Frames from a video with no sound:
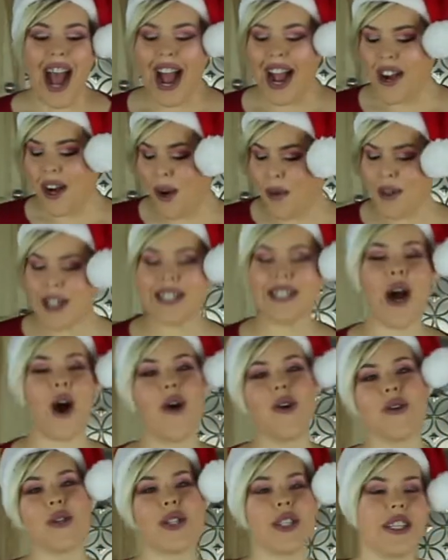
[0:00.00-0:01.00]
I always
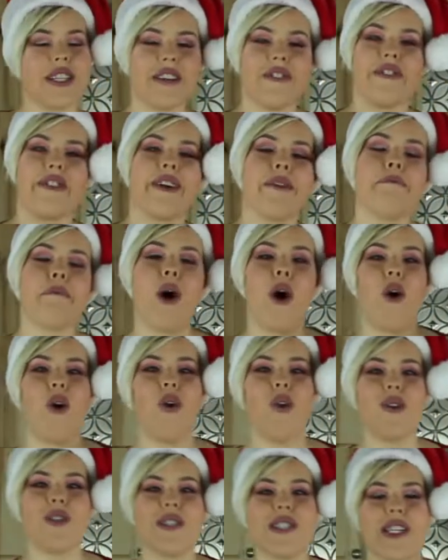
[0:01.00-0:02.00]
host different
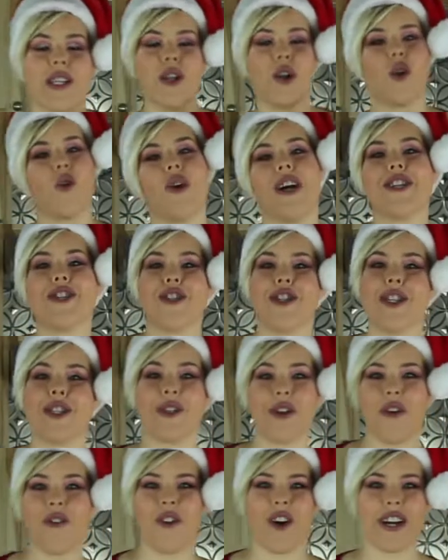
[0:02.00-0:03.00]
polls and questions
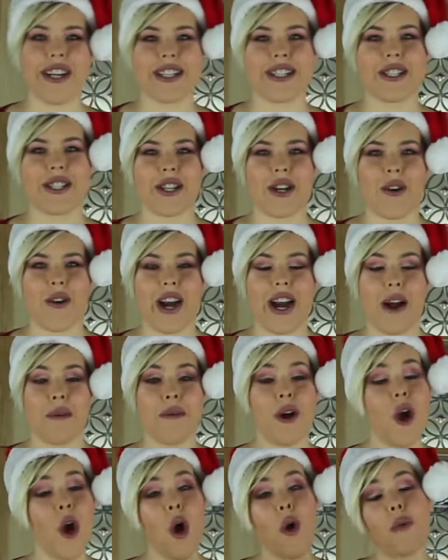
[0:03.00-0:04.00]
over on Instagram
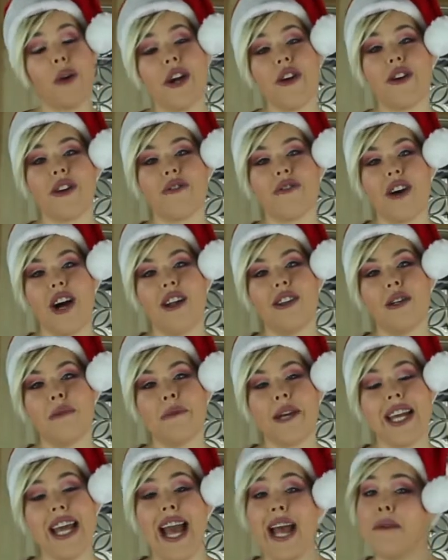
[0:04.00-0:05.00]
where you can follow
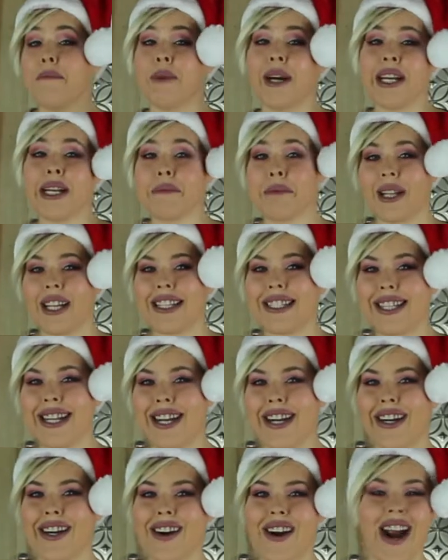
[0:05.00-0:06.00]
me at Bunny Plays
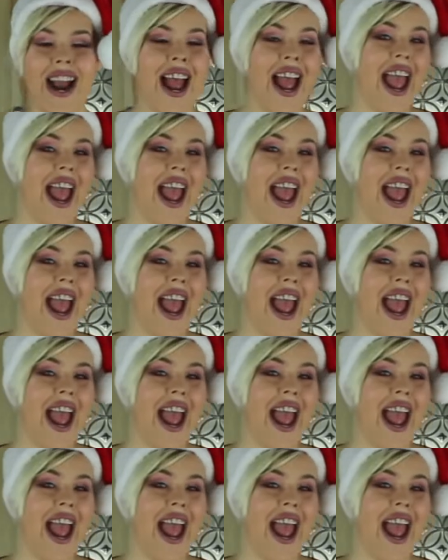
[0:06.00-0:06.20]
Here,